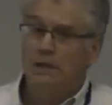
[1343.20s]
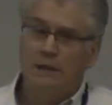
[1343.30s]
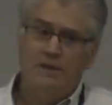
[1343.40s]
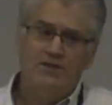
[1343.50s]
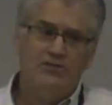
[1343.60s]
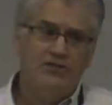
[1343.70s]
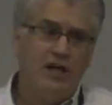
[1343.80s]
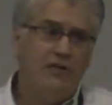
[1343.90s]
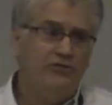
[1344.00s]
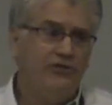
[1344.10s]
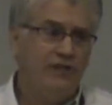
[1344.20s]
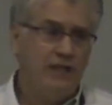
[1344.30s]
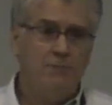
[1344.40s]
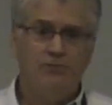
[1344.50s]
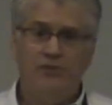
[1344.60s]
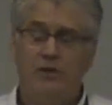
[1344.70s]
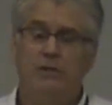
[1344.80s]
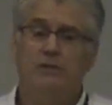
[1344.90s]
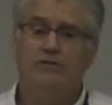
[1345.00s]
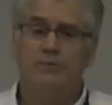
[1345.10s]
Now let me just change themes
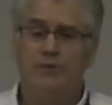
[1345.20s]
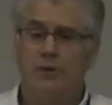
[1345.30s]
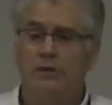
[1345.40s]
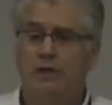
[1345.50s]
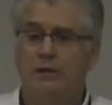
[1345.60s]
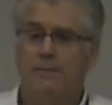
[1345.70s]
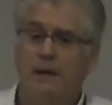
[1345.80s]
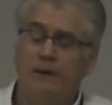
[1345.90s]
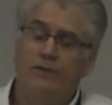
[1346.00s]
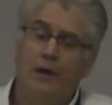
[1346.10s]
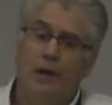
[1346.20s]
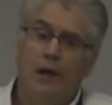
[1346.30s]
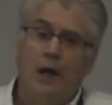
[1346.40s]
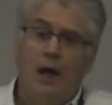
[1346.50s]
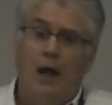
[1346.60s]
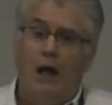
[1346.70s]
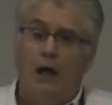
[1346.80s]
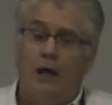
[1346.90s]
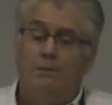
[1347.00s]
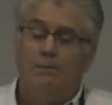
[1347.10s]
here from talking about
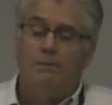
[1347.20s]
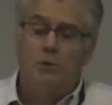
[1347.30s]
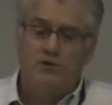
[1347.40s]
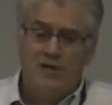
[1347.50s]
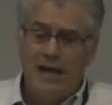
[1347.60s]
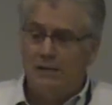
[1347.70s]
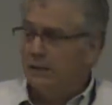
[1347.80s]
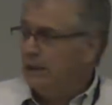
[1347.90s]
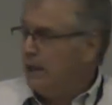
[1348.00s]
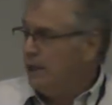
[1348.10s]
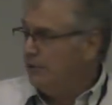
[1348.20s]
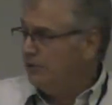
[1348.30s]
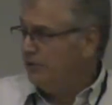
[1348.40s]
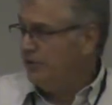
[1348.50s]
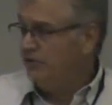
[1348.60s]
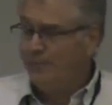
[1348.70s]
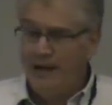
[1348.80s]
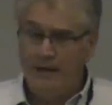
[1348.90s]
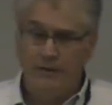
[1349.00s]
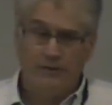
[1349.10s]
uh, mortality and disease
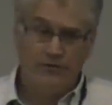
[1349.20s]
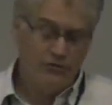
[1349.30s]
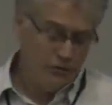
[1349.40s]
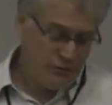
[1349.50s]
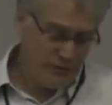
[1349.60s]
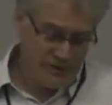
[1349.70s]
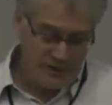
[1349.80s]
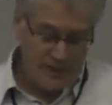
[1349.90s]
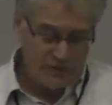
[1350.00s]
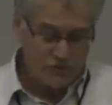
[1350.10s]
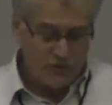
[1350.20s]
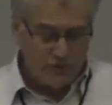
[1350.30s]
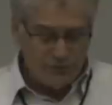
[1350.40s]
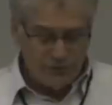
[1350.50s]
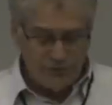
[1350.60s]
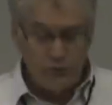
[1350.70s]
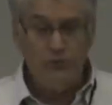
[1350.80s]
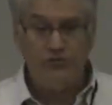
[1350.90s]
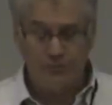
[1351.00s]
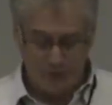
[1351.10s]
patterns to the nature of the
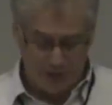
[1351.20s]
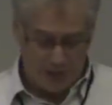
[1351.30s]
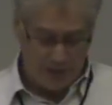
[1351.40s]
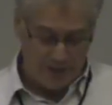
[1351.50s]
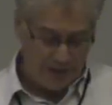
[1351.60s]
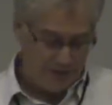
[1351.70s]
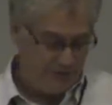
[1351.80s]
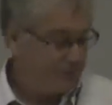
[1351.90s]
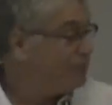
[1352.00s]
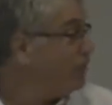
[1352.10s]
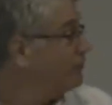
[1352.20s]
food supply in different